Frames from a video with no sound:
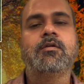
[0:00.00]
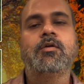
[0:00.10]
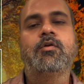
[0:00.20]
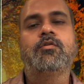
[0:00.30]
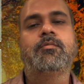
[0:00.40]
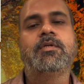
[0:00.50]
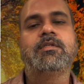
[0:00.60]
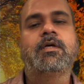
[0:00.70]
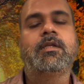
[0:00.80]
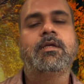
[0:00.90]
So
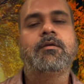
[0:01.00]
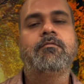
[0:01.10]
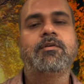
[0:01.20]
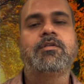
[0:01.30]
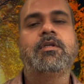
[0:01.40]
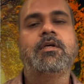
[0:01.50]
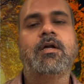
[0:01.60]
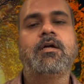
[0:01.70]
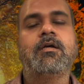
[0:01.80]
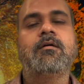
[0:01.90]
basically Vishti
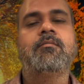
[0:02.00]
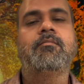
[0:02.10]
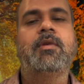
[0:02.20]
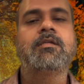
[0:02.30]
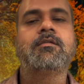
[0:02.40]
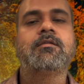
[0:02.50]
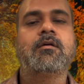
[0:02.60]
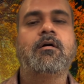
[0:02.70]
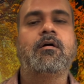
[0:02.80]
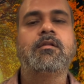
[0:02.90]
Karana plus
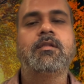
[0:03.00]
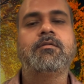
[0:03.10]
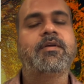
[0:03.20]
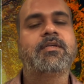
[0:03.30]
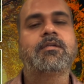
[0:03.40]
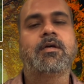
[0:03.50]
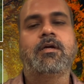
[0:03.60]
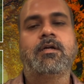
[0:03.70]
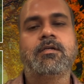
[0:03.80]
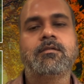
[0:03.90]
all the fixed
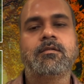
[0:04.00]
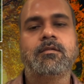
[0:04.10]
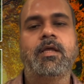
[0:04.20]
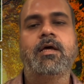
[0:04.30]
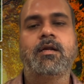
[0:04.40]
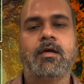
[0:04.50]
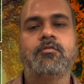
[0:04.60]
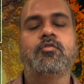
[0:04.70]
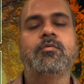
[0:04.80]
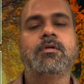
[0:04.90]
Karanas, they are
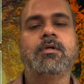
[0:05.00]
Ashubh,